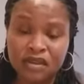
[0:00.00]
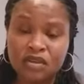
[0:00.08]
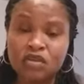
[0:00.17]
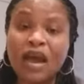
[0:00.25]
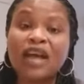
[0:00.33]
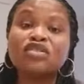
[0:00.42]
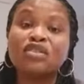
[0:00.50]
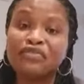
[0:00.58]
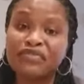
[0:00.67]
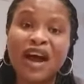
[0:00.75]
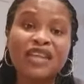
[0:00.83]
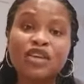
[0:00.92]
So as a
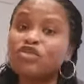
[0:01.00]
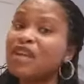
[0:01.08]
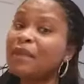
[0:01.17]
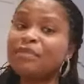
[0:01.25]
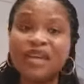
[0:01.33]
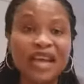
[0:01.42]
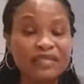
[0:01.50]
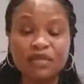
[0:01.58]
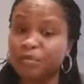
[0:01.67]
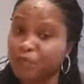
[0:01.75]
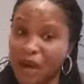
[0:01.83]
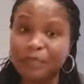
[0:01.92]
father, you're not
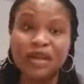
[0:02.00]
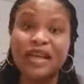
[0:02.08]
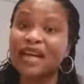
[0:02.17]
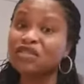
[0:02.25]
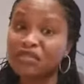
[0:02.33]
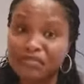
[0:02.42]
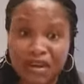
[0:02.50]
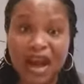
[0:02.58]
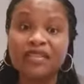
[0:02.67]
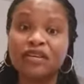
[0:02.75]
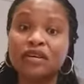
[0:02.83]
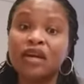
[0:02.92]
behaving properly as a
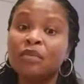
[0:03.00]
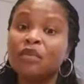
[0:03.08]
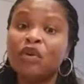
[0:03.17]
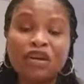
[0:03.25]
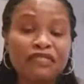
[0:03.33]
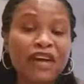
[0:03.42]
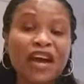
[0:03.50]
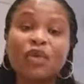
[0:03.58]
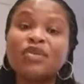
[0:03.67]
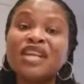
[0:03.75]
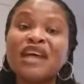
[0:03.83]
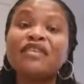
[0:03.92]
father, because a father
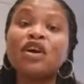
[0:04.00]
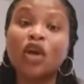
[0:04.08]
will never